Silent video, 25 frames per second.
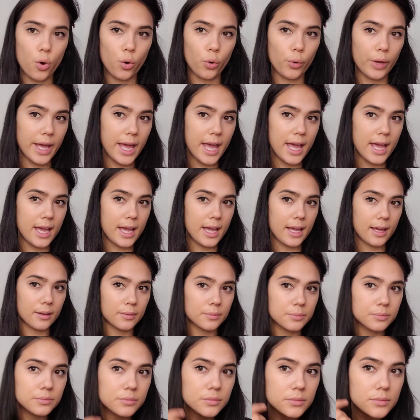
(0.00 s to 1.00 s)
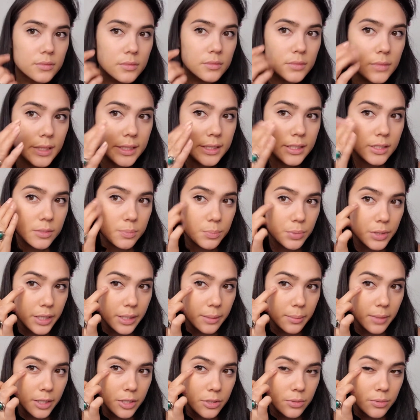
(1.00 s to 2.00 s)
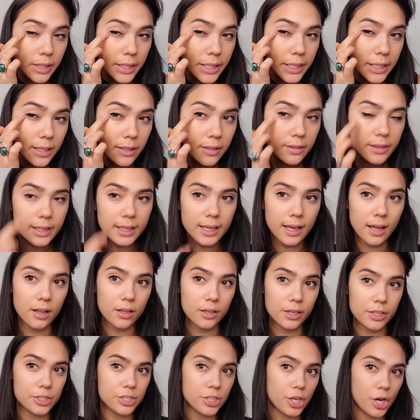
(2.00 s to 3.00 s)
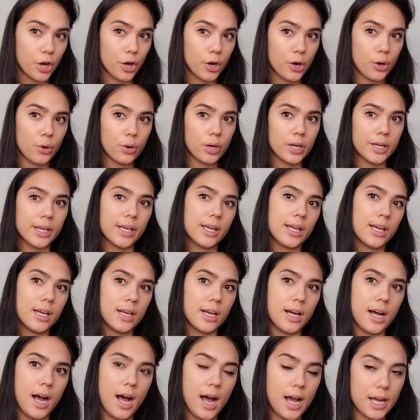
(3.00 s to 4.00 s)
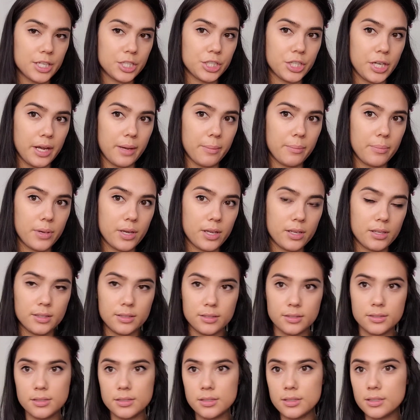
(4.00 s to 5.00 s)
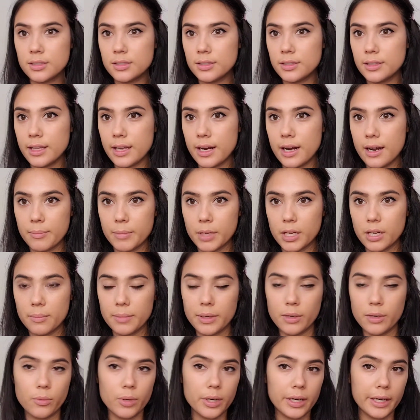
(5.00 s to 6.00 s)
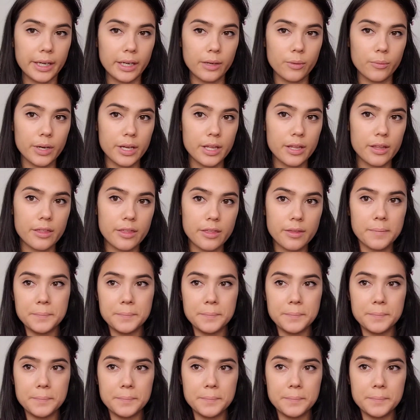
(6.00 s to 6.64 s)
Okay, this is pretty much right here the Gal Gadot eye shape that I'm gonna be working with.